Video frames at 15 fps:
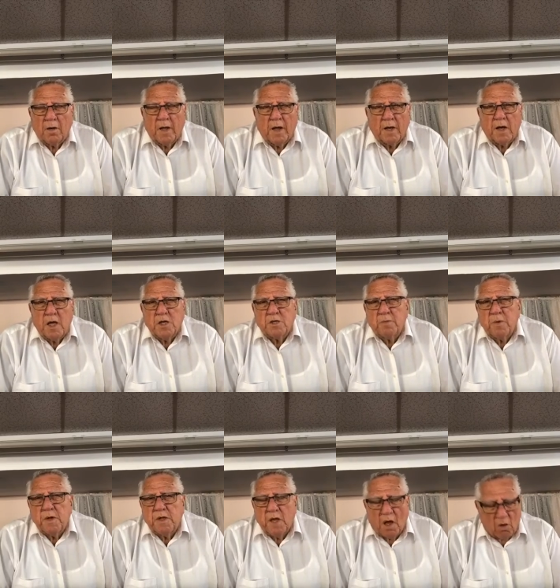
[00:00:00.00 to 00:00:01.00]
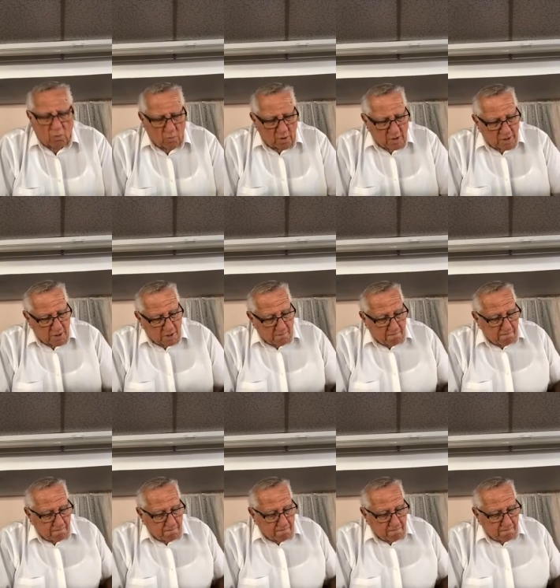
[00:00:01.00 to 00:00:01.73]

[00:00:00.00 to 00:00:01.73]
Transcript: that needs to be dealt with.